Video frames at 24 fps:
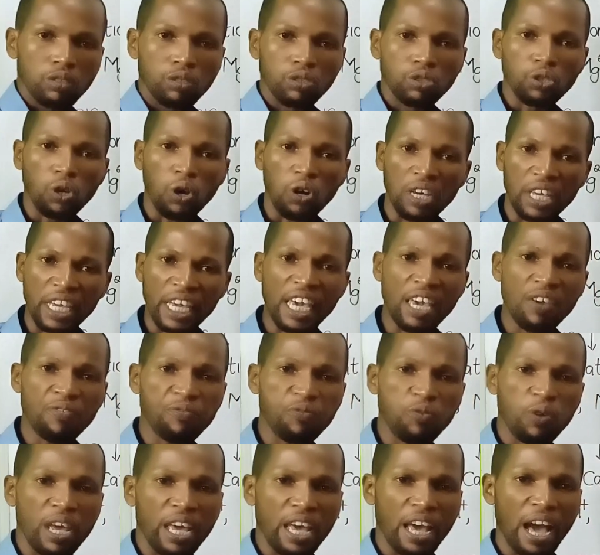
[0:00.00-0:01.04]
So if
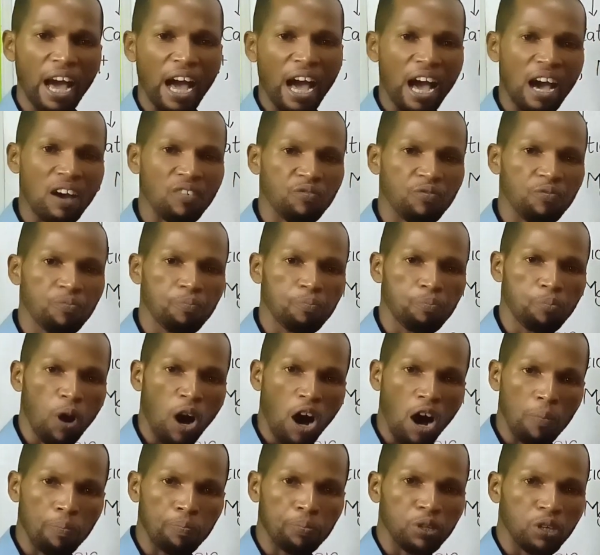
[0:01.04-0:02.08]
we have
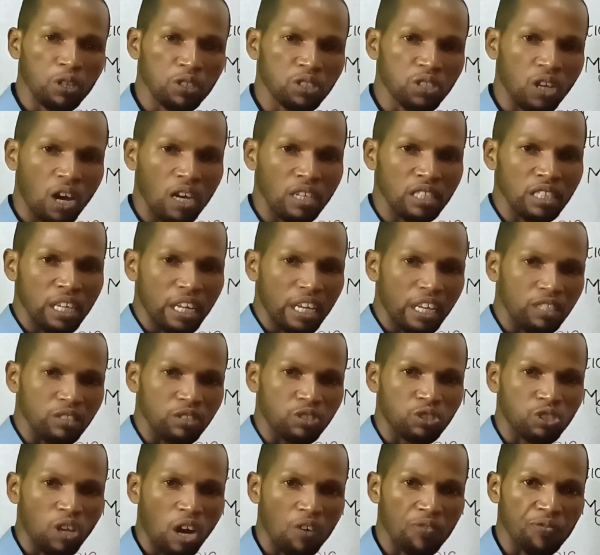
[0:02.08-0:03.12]
more proton in
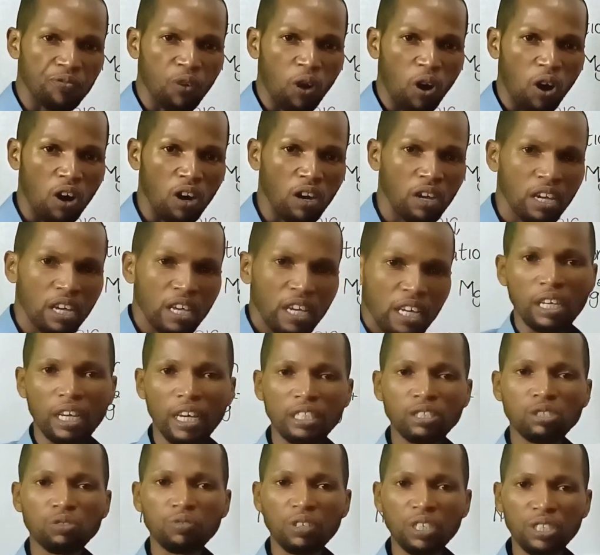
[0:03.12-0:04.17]
sulfur,
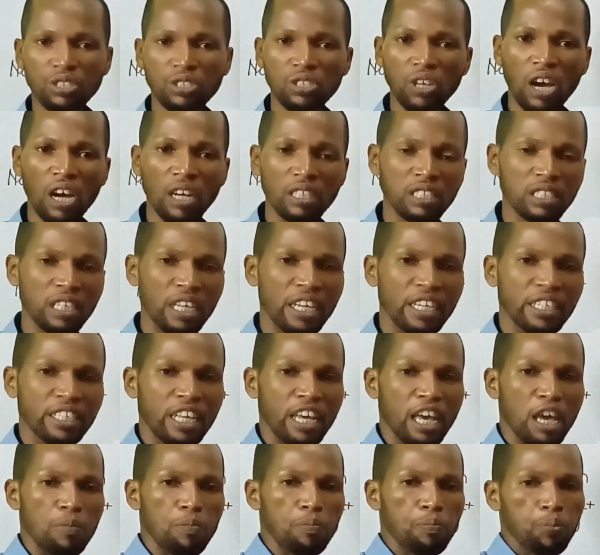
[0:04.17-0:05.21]
it results in
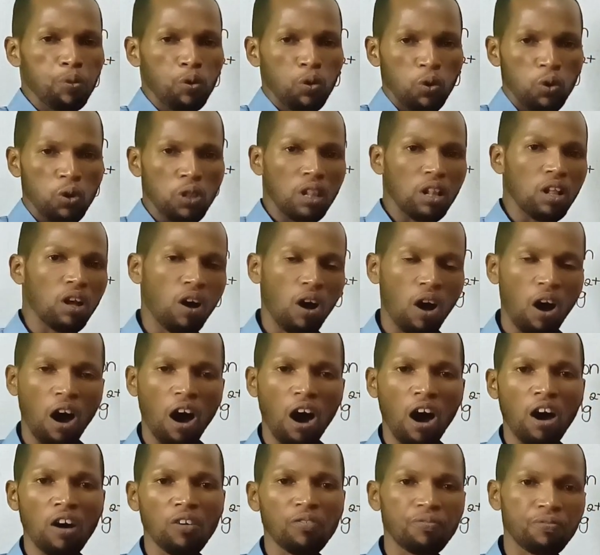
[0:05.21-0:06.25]
a pull
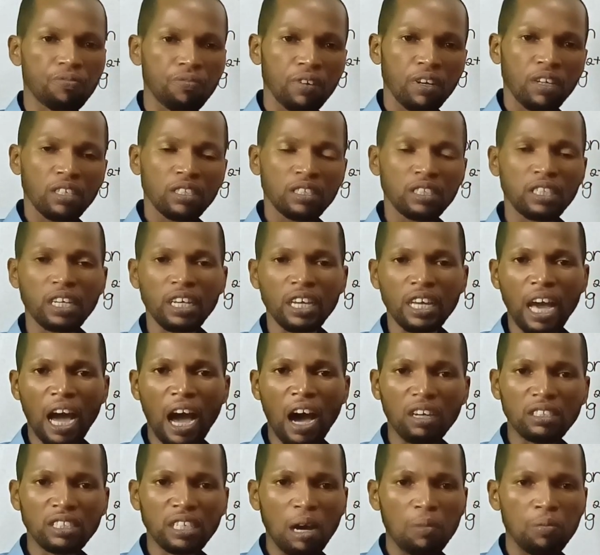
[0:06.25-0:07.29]
of the
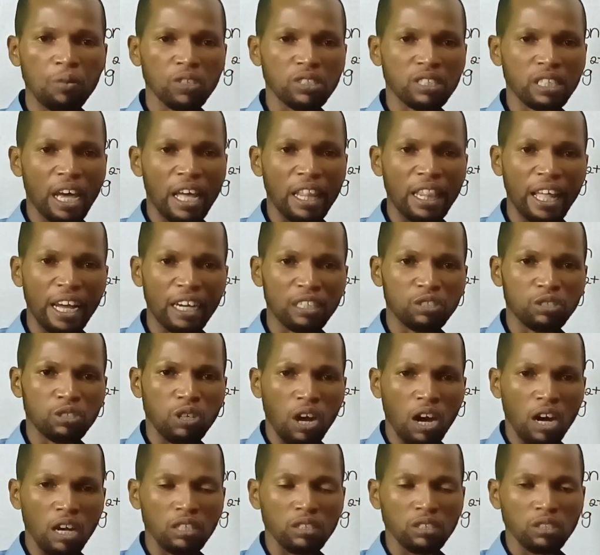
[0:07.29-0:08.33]
outermost
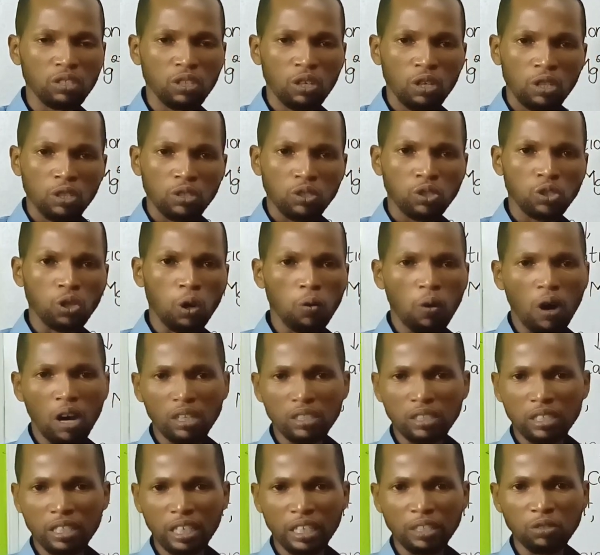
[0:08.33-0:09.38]
electron
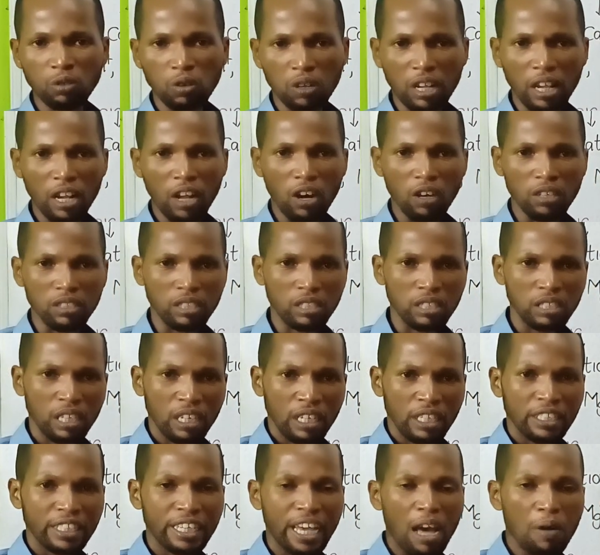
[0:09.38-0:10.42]
towards the nucleus,
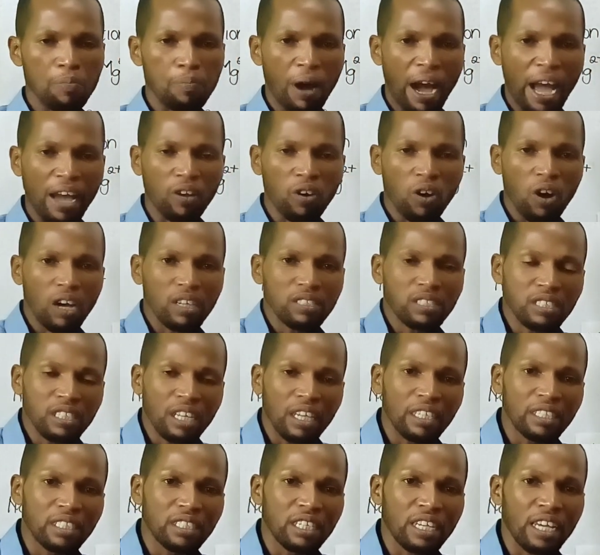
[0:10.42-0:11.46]
thereby
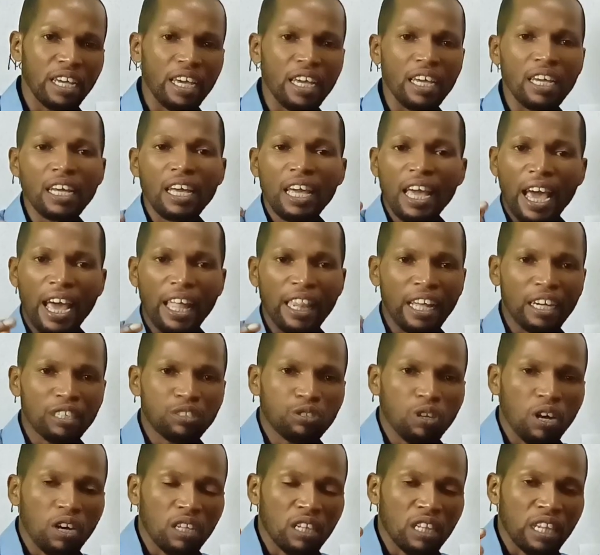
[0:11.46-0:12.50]
causing the
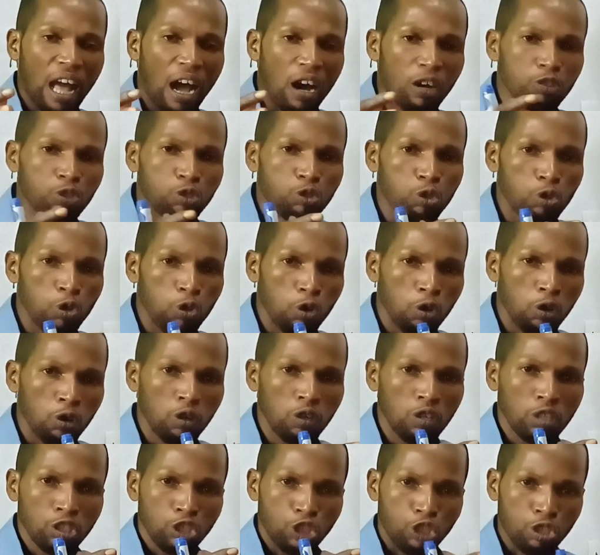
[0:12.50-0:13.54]
electron cloud to
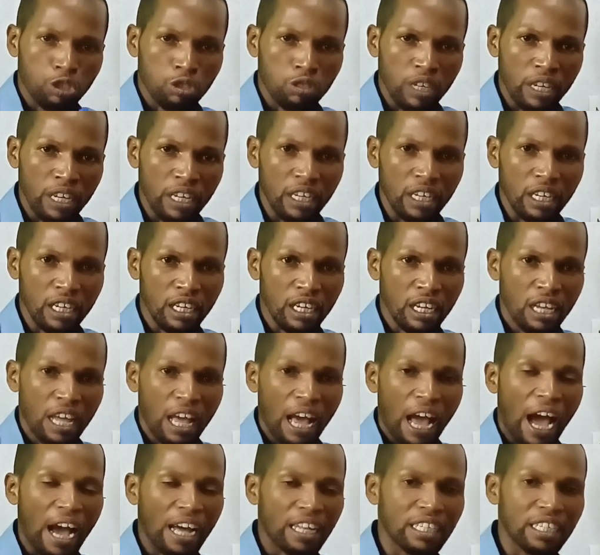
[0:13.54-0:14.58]
shrink,
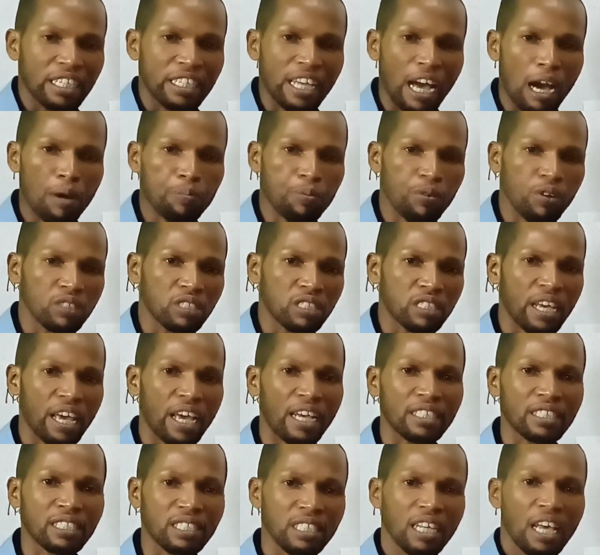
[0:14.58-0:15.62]
and in that
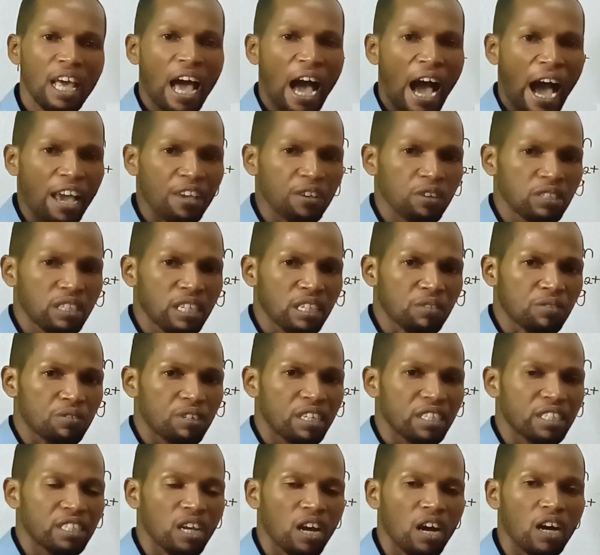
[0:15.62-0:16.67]
process ionic
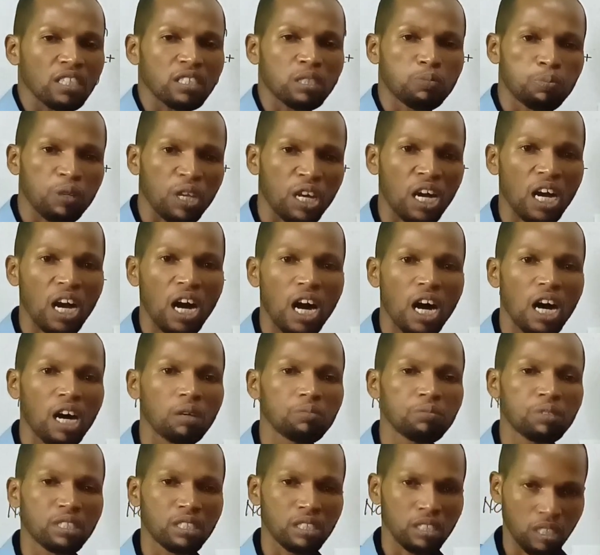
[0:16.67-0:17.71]
radius
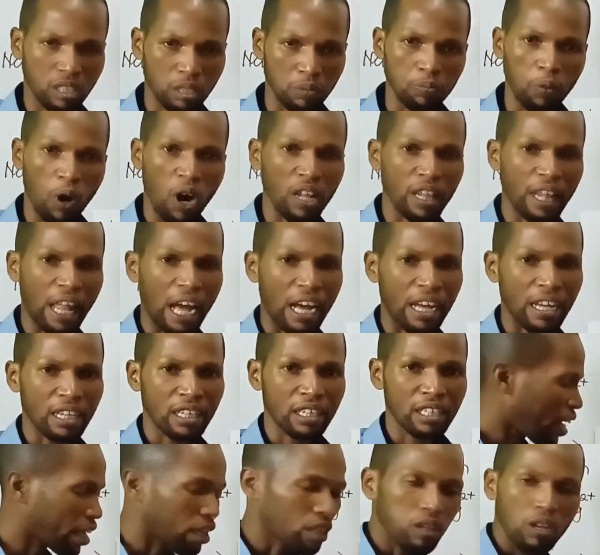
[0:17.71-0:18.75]
becomes smaller.
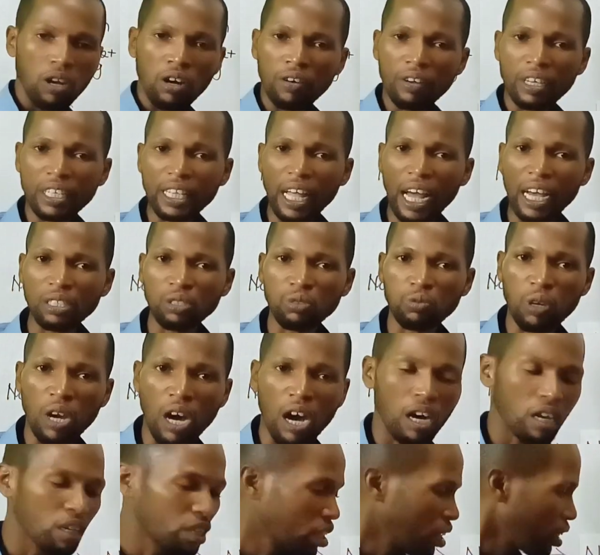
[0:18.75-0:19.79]
In chlorine as
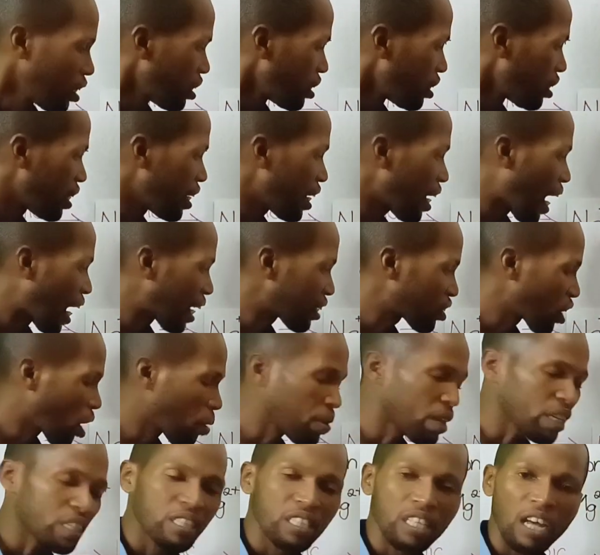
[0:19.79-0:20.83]
well, the
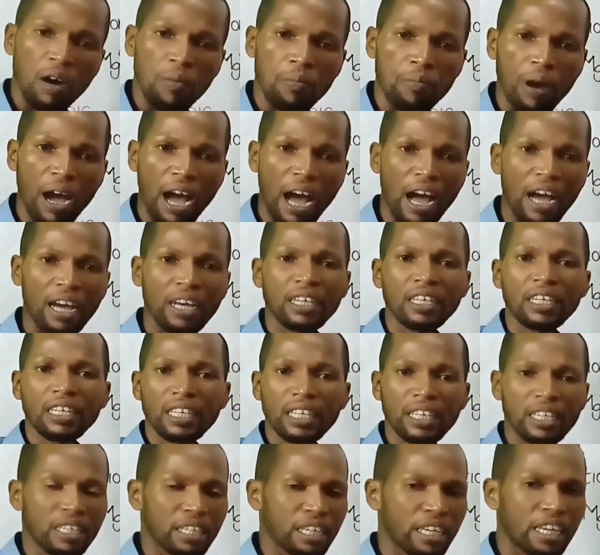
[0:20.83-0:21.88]
atomic number
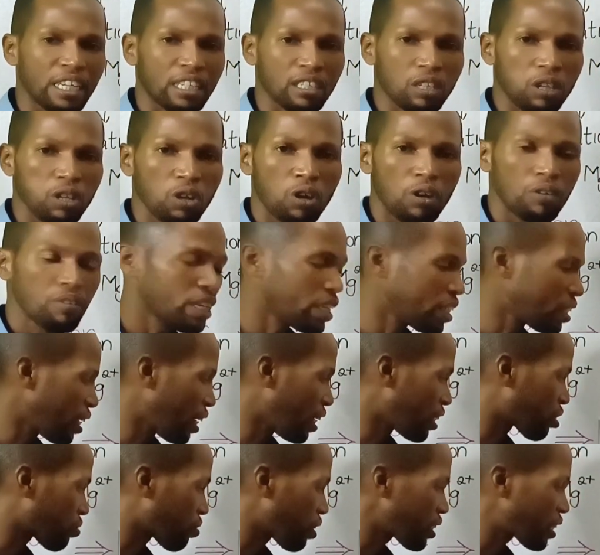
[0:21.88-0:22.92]
in chlorine
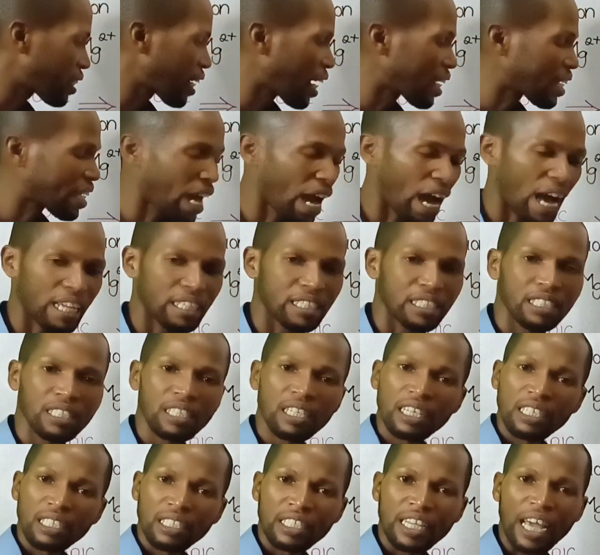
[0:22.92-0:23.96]
is greater than
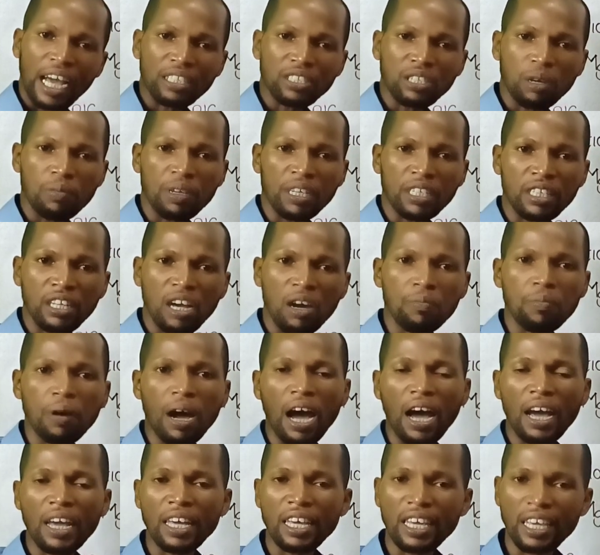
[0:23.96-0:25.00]
the atomic
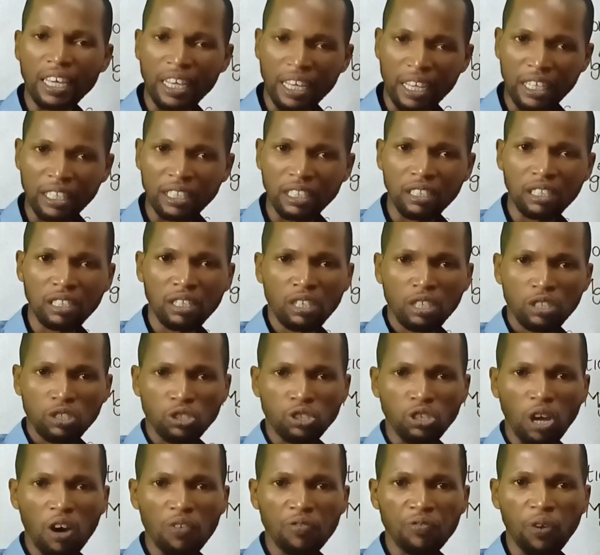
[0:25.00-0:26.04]
number in
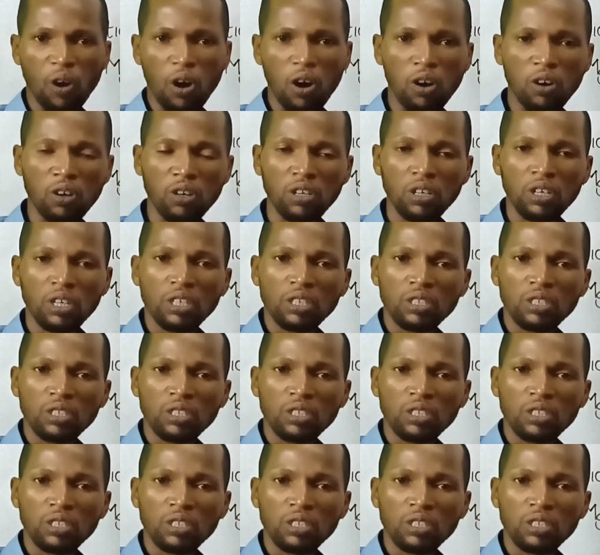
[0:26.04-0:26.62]
sulfur.